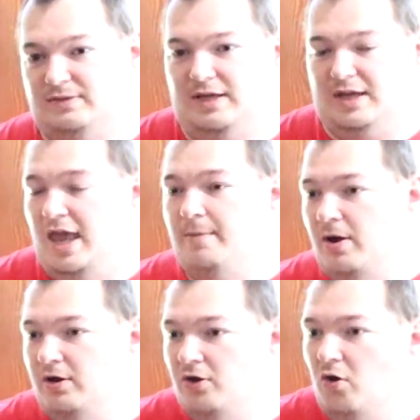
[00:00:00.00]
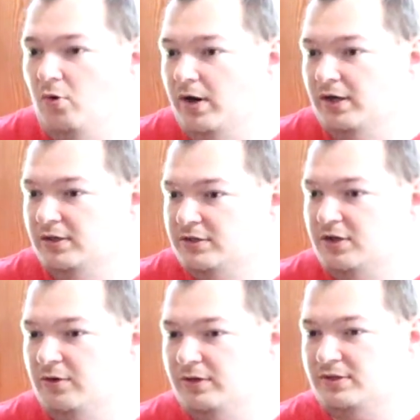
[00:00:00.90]
it came out of nowhere,
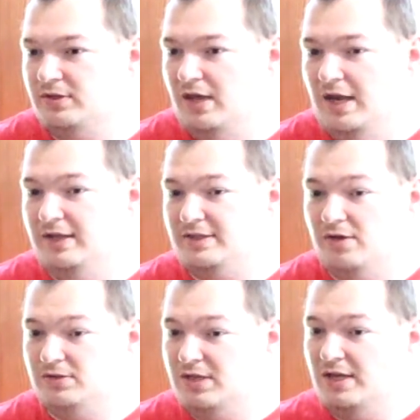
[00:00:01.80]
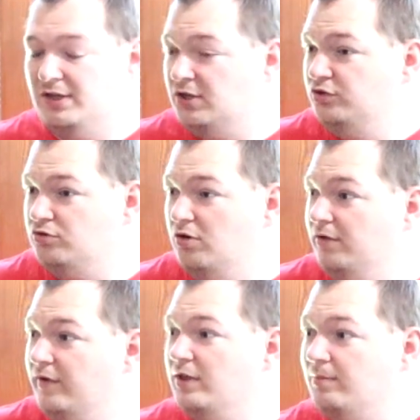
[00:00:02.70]
so it's outside the control
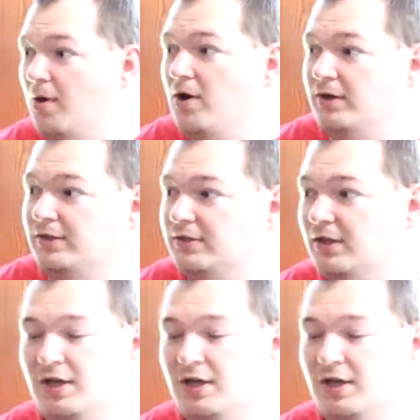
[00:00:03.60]
of either party.